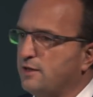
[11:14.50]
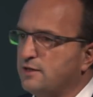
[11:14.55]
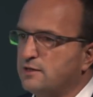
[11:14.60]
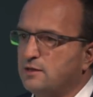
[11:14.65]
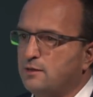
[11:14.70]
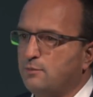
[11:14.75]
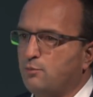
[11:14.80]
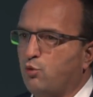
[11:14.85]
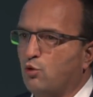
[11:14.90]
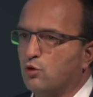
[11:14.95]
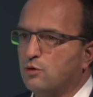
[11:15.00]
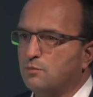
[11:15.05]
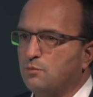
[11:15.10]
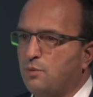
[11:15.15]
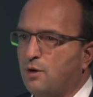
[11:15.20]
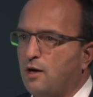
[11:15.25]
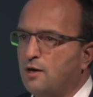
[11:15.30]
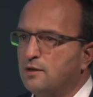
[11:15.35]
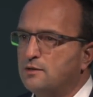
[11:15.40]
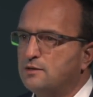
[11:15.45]
is an important
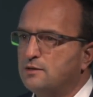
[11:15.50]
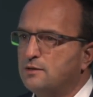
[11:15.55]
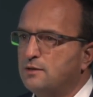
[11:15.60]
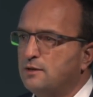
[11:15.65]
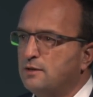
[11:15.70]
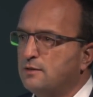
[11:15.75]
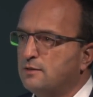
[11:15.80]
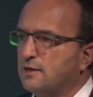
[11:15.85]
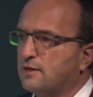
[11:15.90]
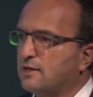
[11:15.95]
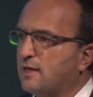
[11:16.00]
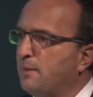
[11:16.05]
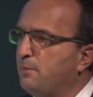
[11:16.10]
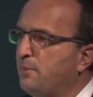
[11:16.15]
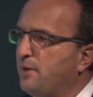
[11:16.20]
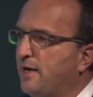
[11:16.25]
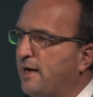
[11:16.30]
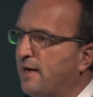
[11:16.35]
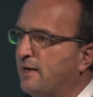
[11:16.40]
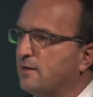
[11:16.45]
part that can
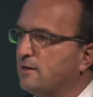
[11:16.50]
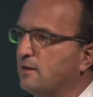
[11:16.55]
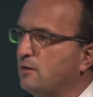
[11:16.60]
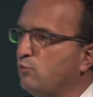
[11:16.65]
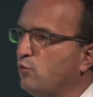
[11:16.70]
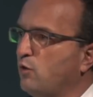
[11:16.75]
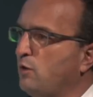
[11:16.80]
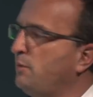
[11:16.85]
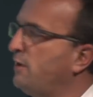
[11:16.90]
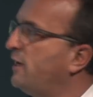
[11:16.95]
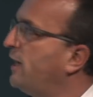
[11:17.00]
be added and will be